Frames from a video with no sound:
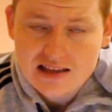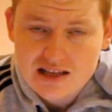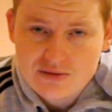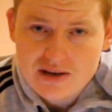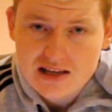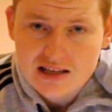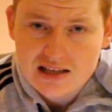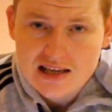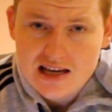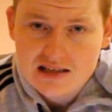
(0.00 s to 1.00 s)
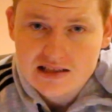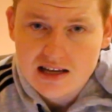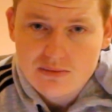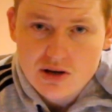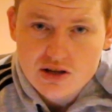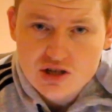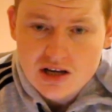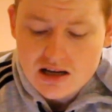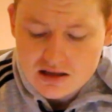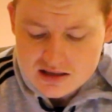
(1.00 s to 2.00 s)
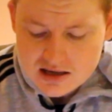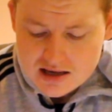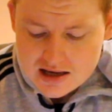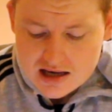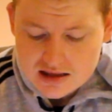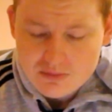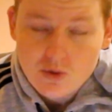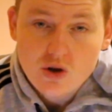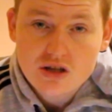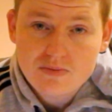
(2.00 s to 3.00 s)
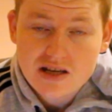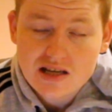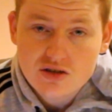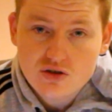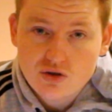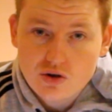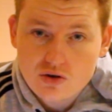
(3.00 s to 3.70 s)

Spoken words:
last week and nearly getting done by the Sharks, and the Broncos being so...